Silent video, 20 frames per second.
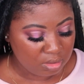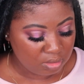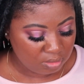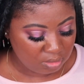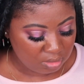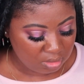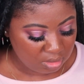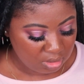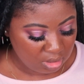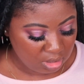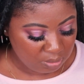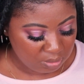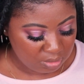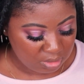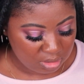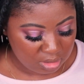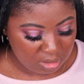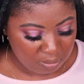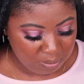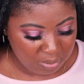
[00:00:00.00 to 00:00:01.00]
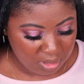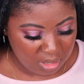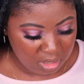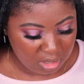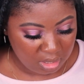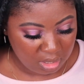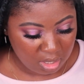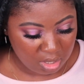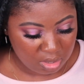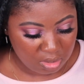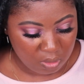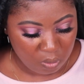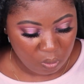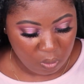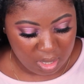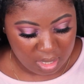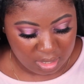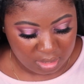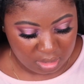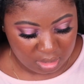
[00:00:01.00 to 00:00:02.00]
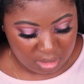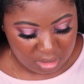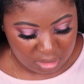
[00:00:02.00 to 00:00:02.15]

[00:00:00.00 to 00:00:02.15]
seems to be the one.